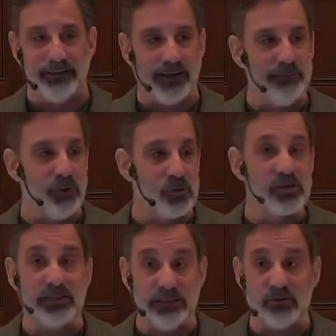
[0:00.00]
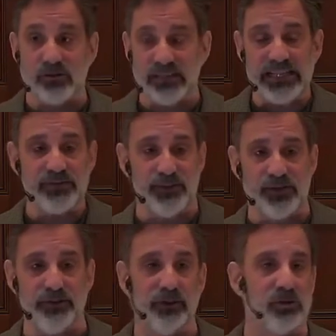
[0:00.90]
And Moses intercedes for
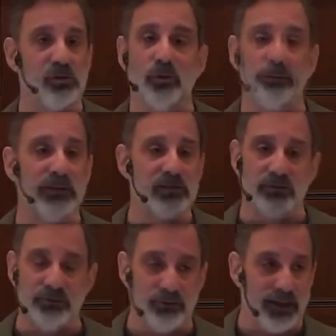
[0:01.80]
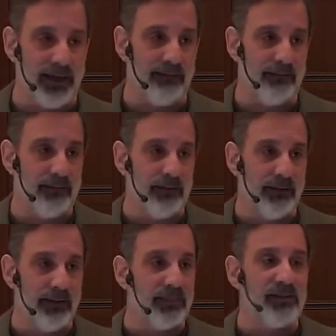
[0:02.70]
Israel and goes, Lord, please don't do that.
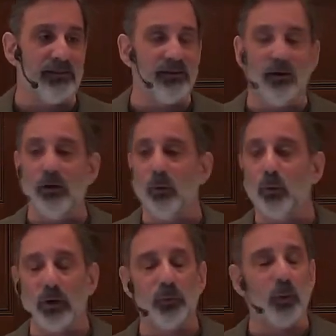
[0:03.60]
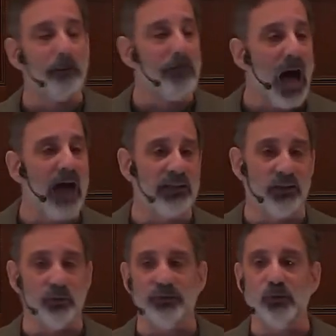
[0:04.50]
The, the whole world will mock
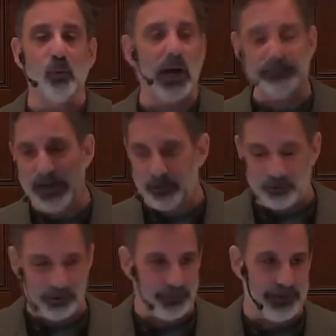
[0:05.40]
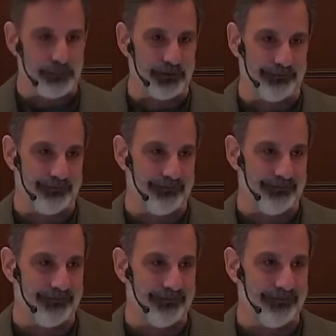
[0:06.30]
you if you wipe out all your people.
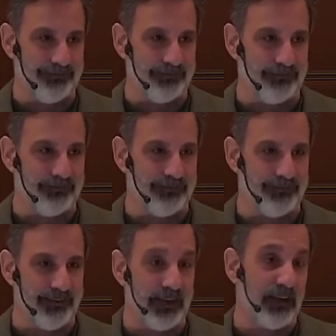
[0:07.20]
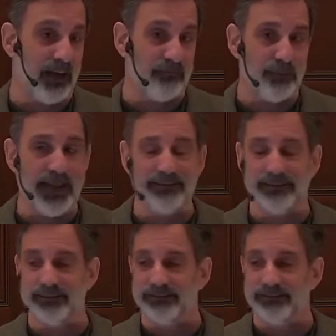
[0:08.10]
And God repented.